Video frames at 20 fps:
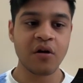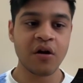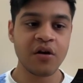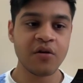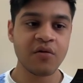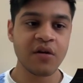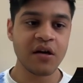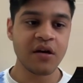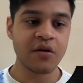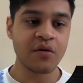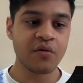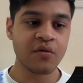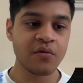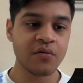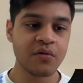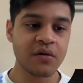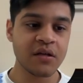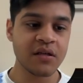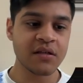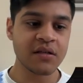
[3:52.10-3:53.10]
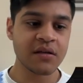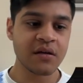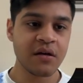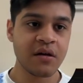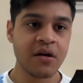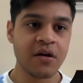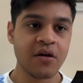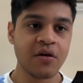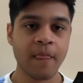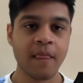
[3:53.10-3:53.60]
all you need to do is,
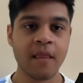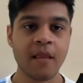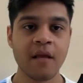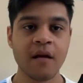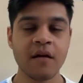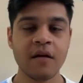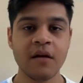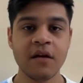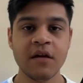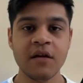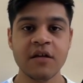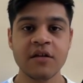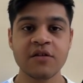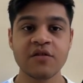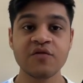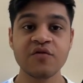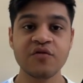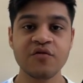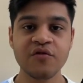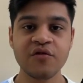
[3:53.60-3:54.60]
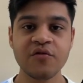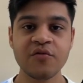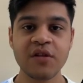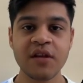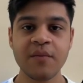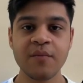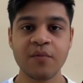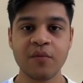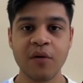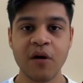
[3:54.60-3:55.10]
so go to
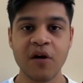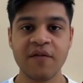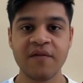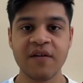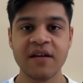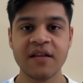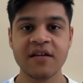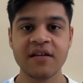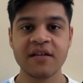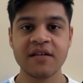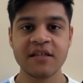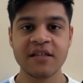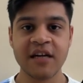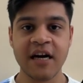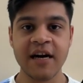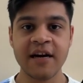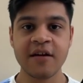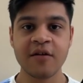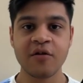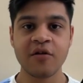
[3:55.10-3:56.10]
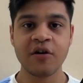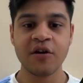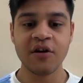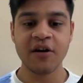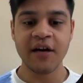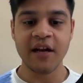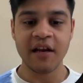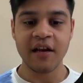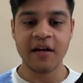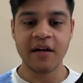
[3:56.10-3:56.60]
the bot father chat on
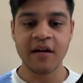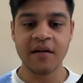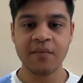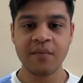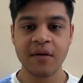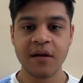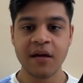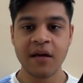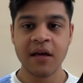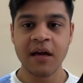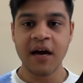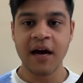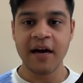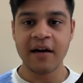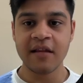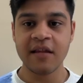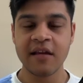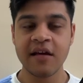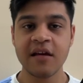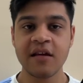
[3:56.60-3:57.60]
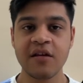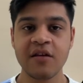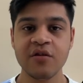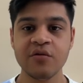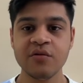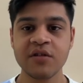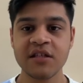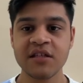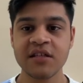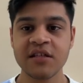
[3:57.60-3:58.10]
your Telegram, and there
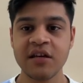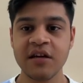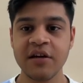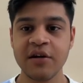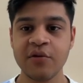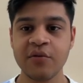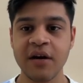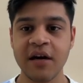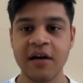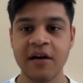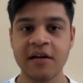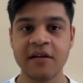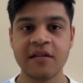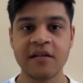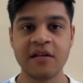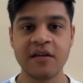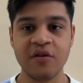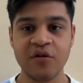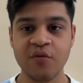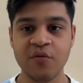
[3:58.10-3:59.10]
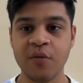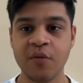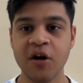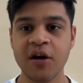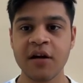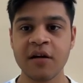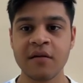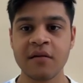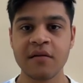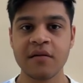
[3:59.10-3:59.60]
you just need to enter the new
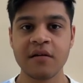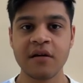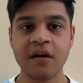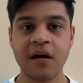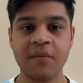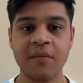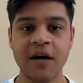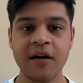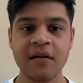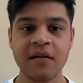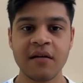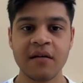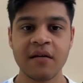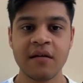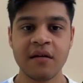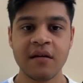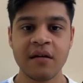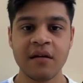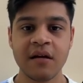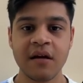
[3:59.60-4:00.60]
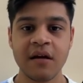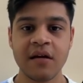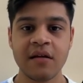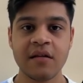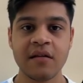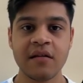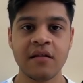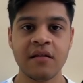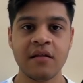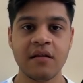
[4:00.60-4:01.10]
bot command.
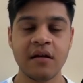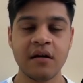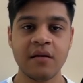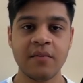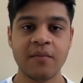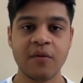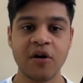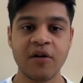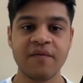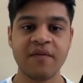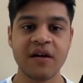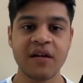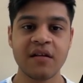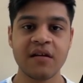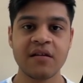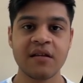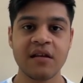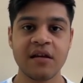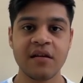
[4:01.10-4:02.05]
The bot father